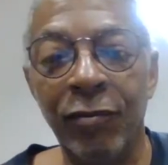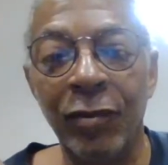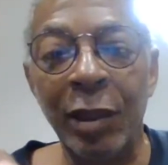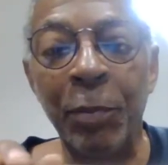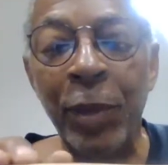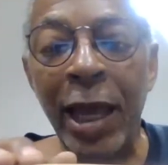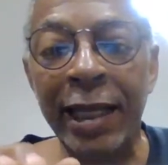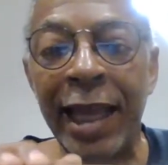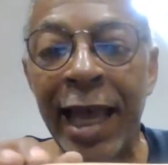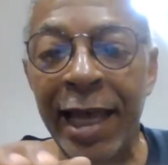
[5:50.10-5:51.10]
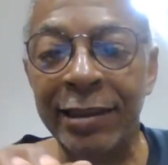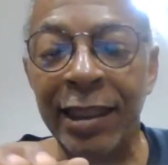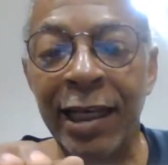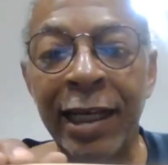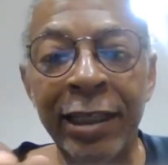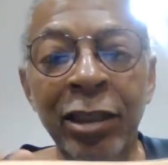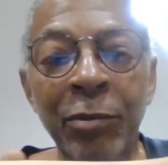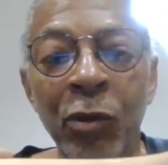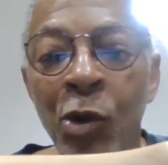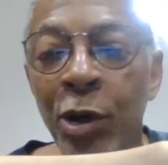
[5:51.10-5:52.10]
the pack axe. I ended up
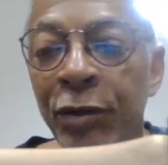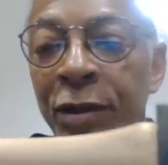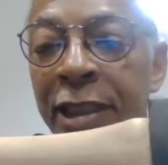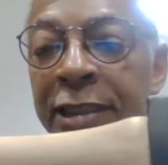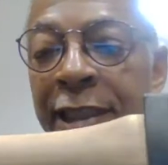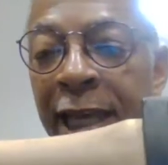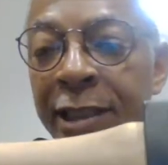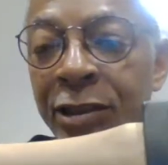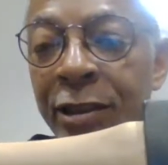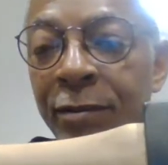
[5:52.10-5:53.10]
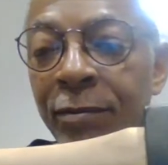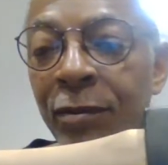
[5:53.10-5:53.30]
ordering this hatchet.